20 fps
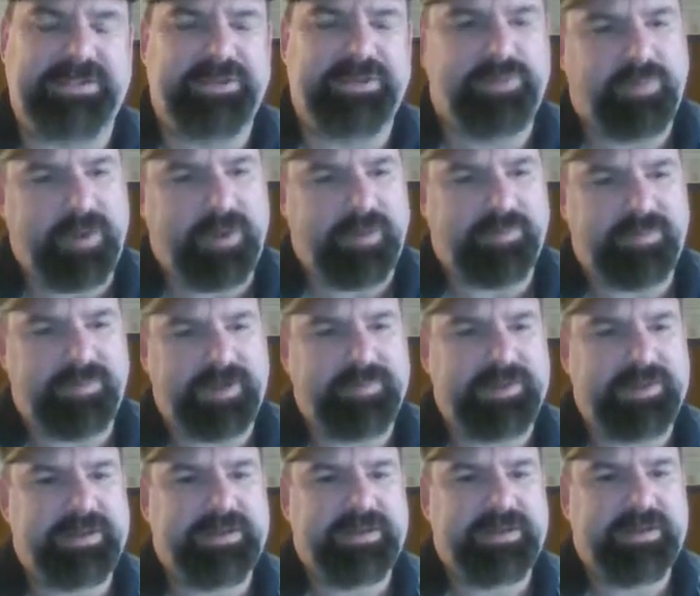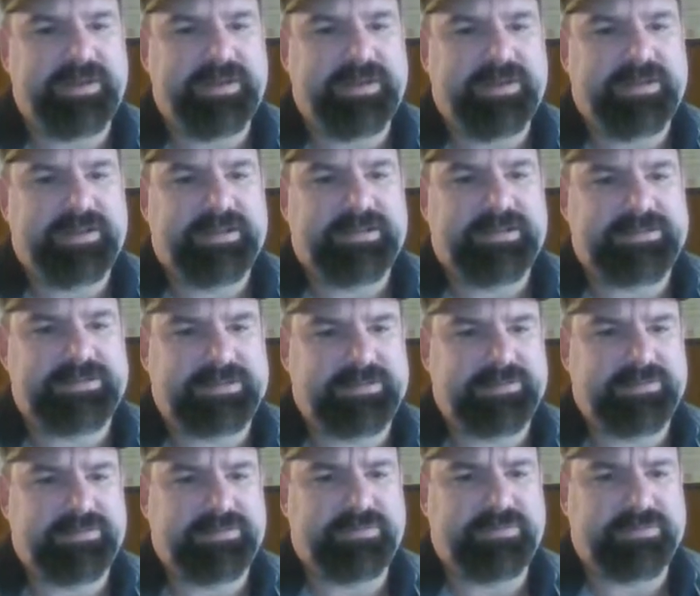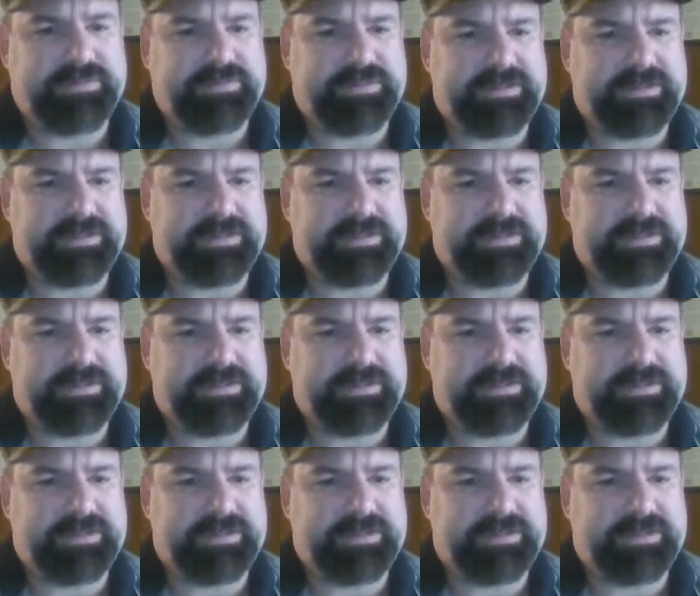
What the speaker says: You want women to